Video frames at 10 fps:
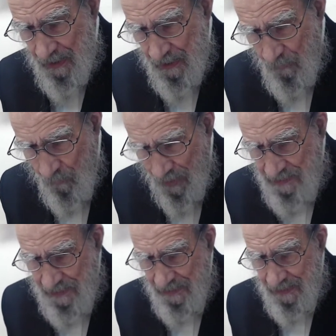He
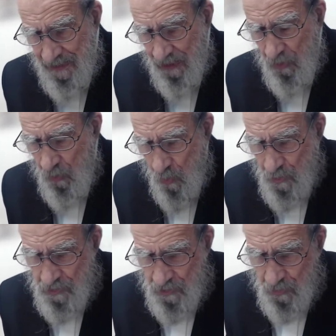wants that Elikus
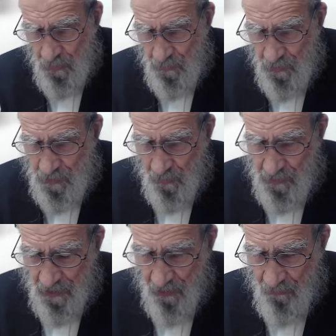should,
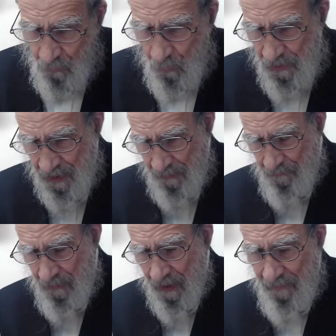should rule him,
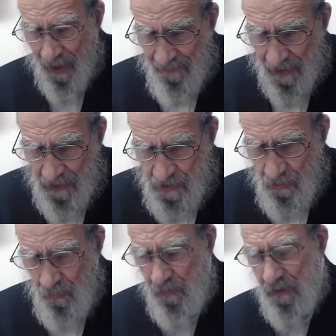not that he
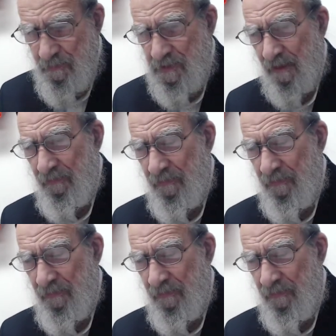should rule himself.